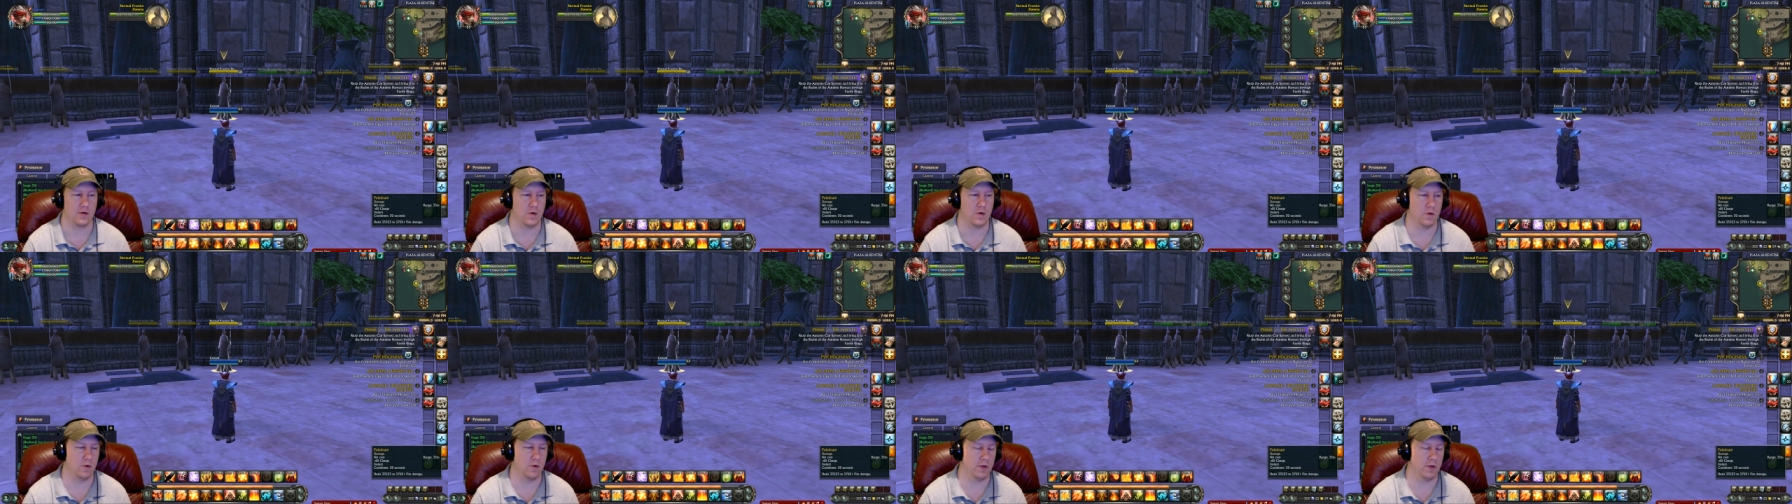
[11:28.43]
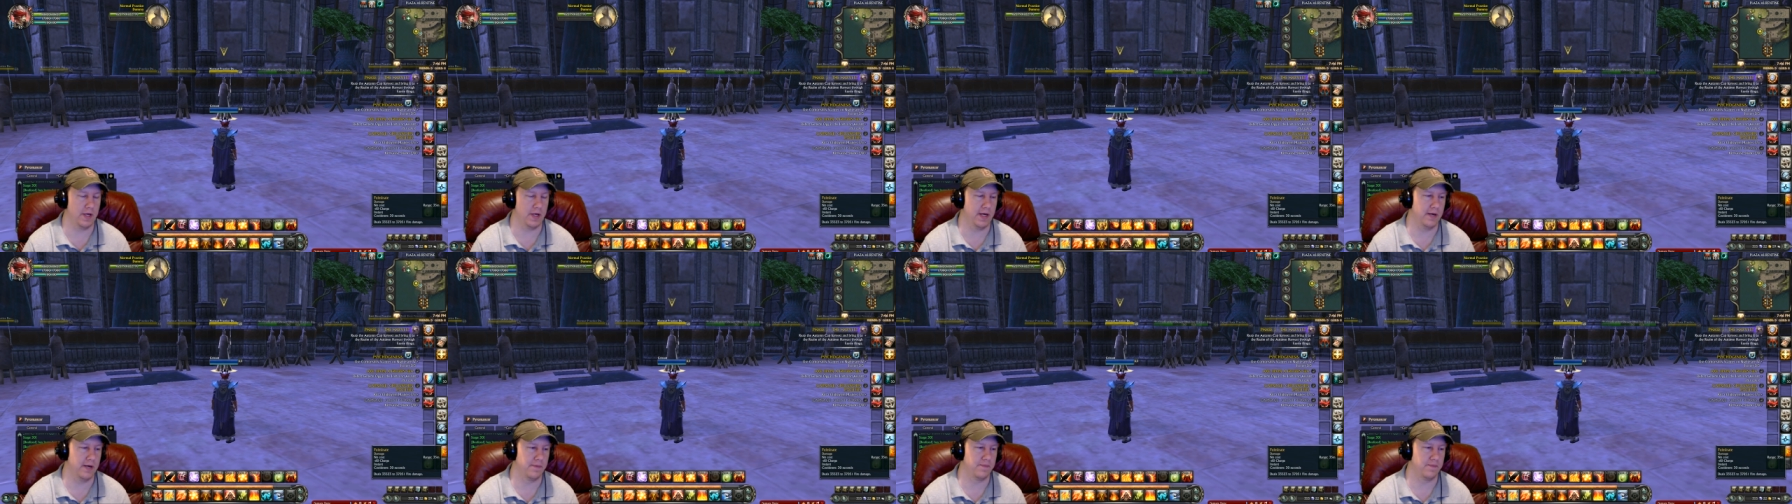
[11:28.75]

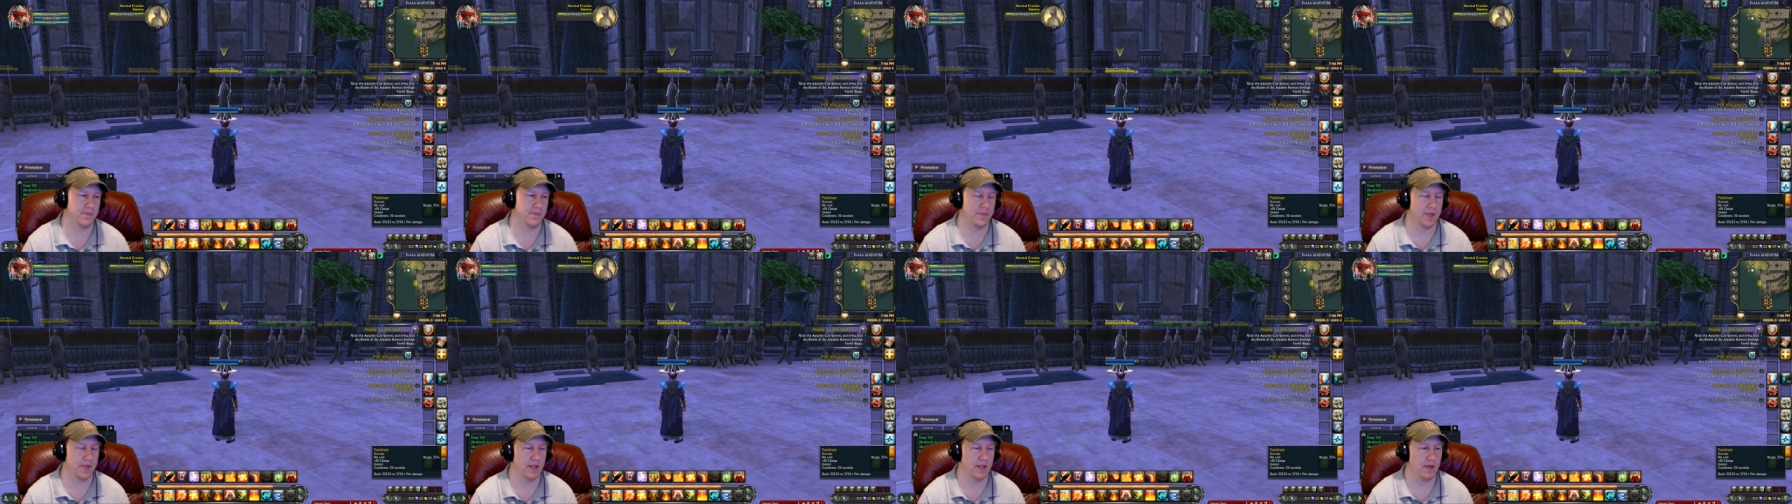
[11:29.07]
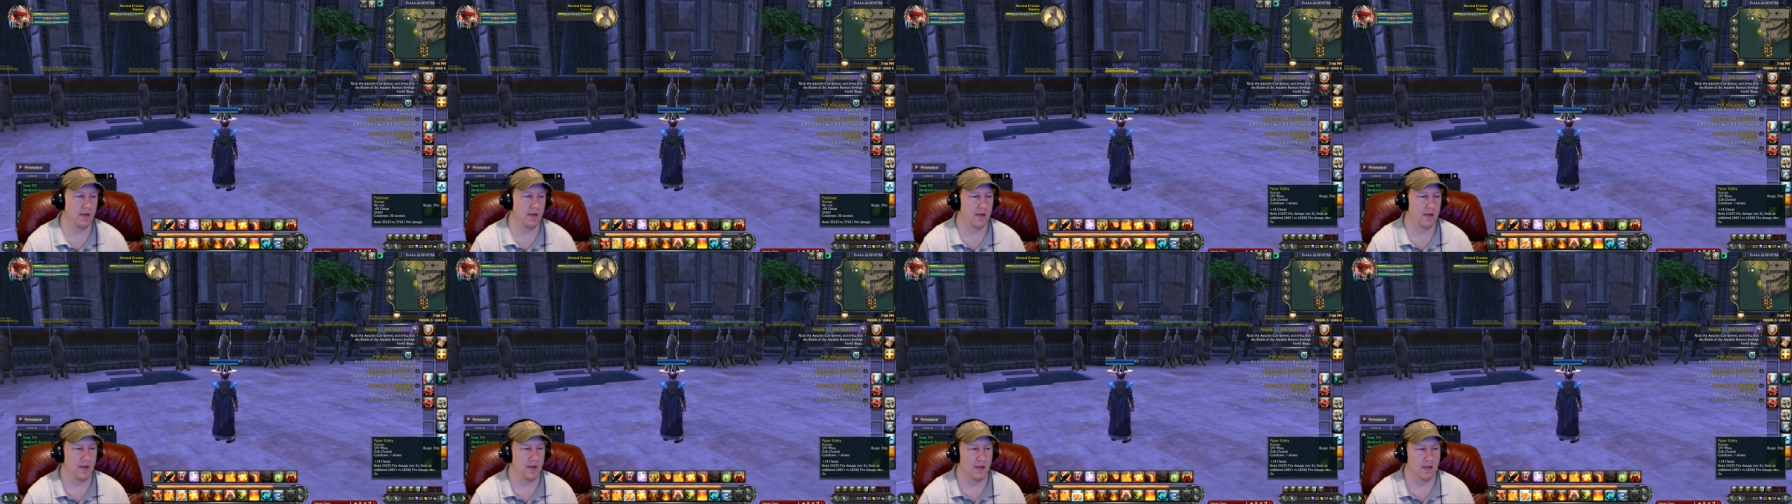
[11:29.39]
cooldown.
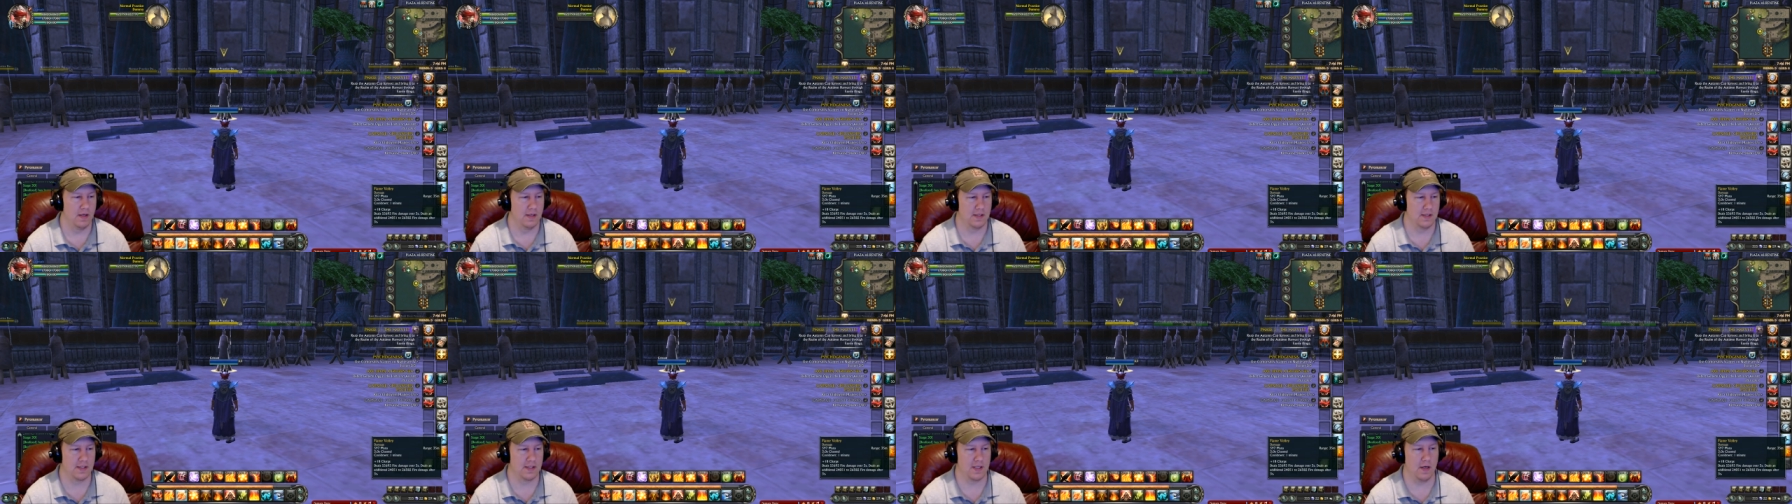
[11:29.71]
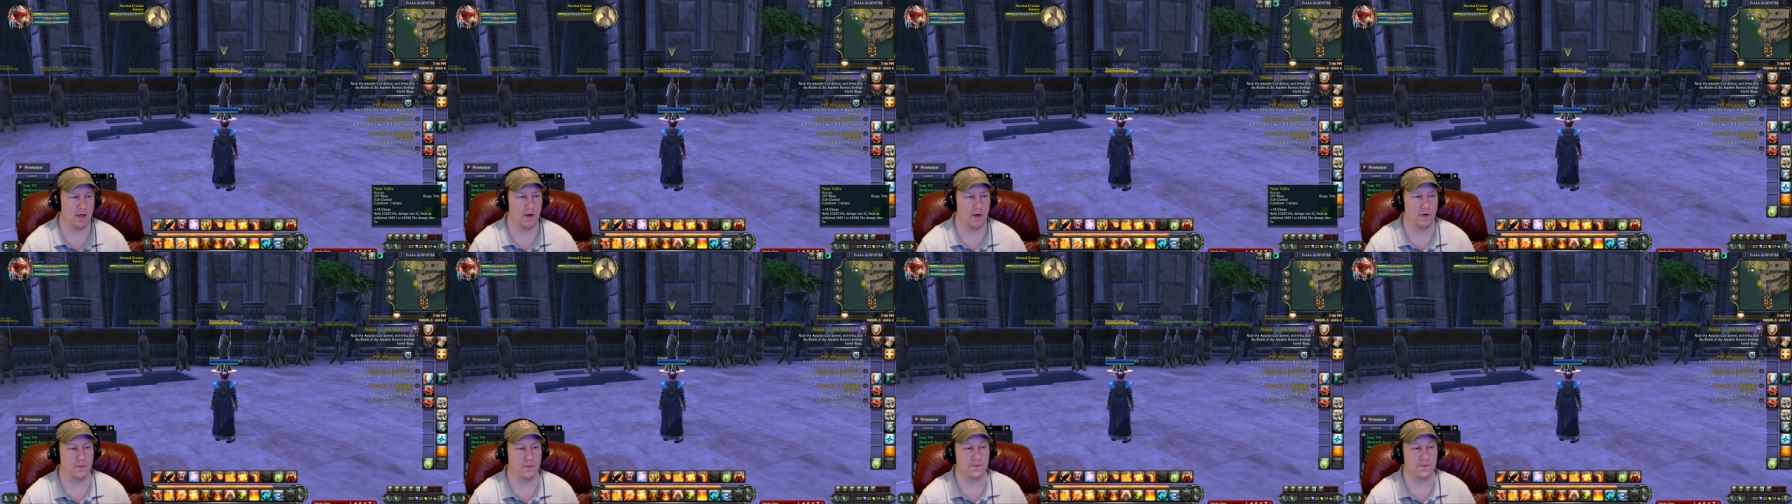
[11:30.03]

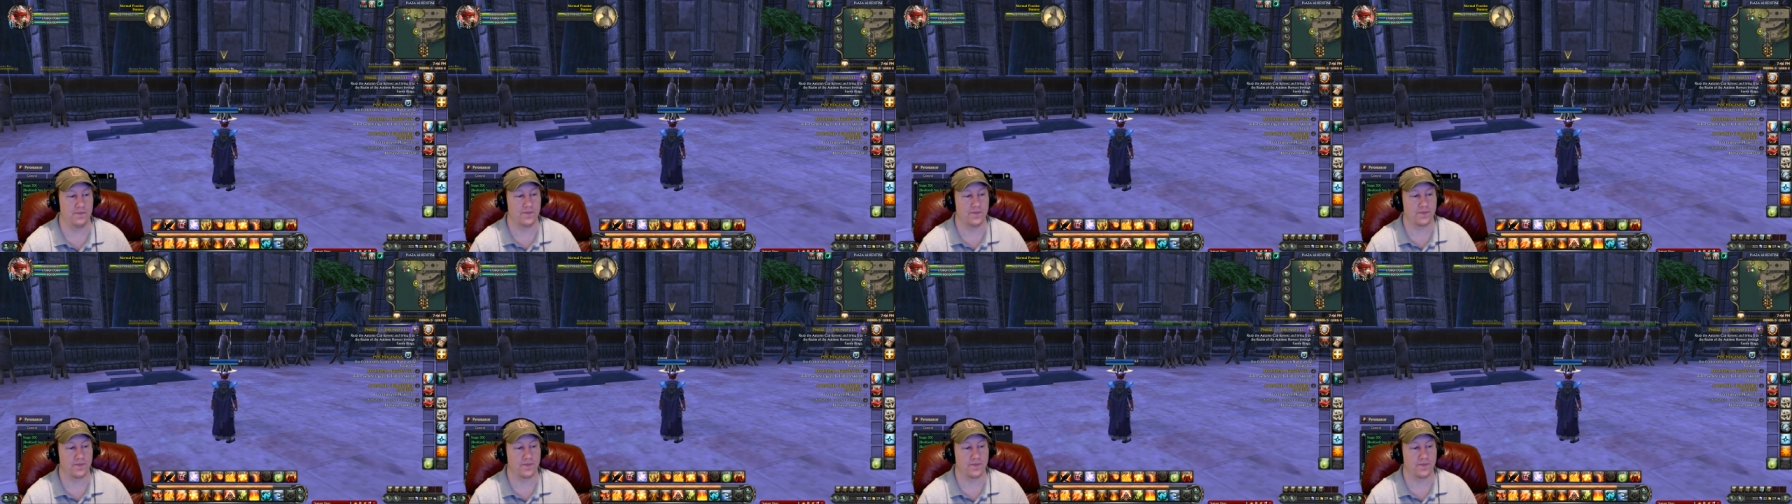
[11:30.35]
So